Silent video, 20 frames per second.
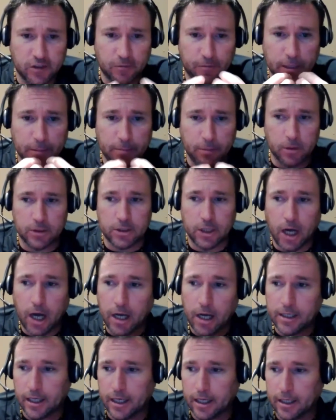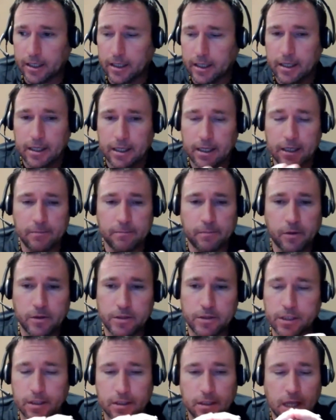of people talking in
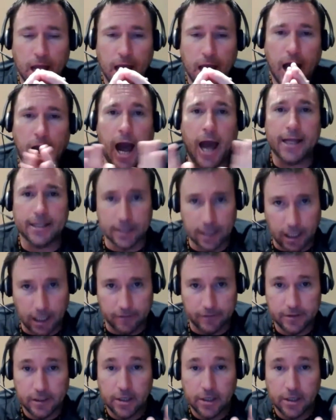person, I loved.